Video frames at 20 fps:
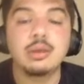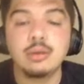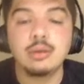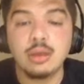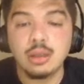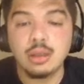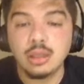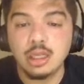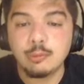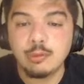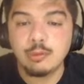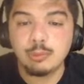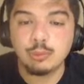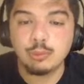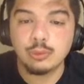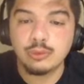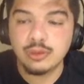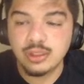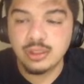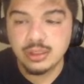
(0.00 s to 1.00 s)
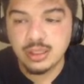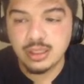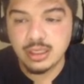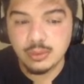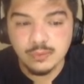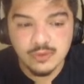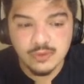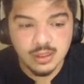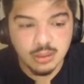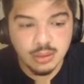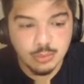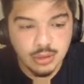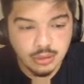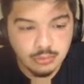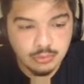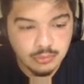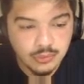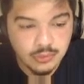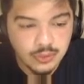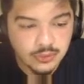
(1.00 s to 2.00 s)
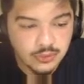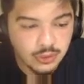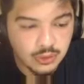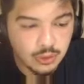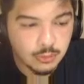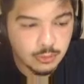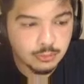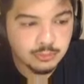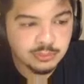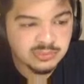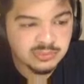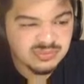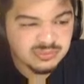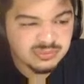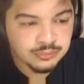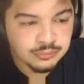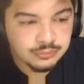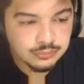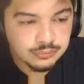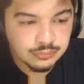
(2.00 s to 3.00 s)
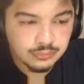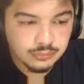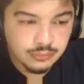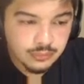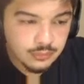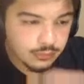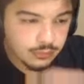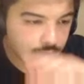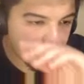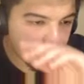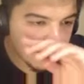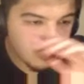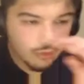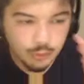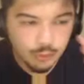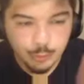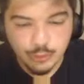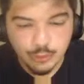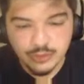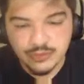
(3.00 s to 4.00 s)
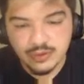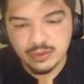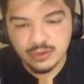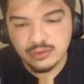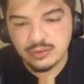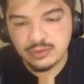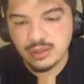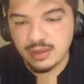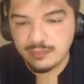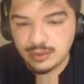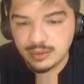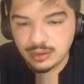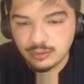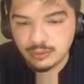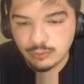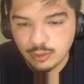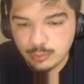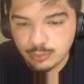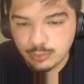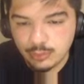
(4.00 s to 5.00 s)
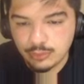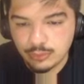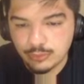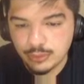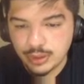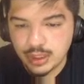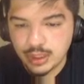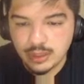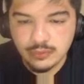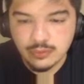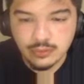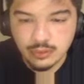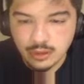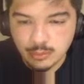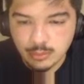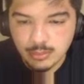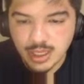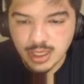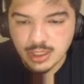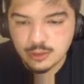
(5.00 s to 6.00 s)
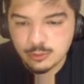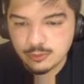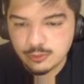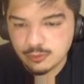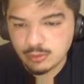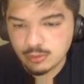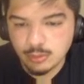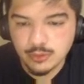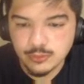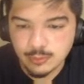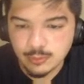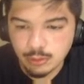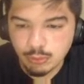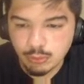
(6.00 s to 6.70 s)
A lot of people were thinking that he was going to be this year. 3.67, 3.38, so they match for the most one.